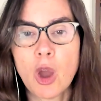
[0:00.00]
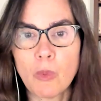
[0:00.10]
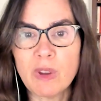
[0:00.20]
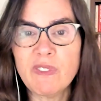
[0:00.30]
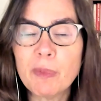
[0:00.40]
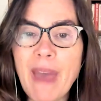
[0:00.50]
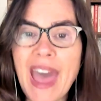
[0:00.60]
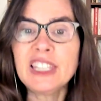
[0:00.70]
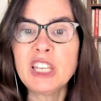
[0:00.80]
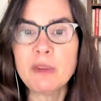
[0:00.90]
we feel
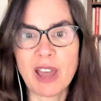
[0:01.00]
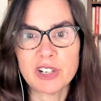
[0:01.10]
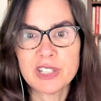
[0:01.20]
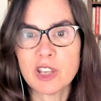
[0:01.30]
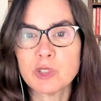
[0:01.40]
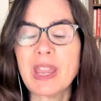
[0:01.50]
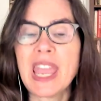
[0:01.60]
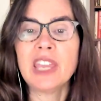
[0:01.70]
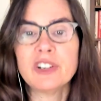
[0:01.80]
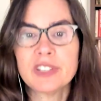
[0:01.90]
badly about ourselves, we
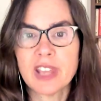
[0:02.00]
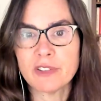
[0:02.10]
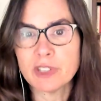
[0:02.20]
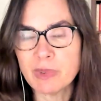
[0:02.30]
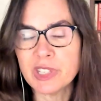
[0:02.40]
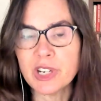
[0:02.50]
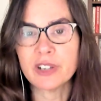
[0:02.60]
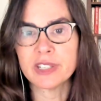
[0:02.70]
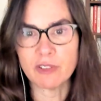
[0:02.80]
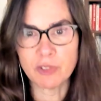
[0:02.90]
hate ourselves, and we start
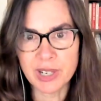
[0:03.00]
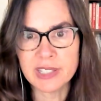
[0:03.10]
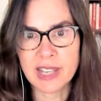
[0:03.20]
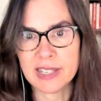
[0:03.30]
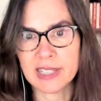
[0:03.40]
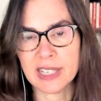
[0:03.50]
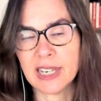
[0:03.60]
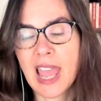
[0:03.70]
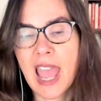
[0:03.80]
self-criticizing.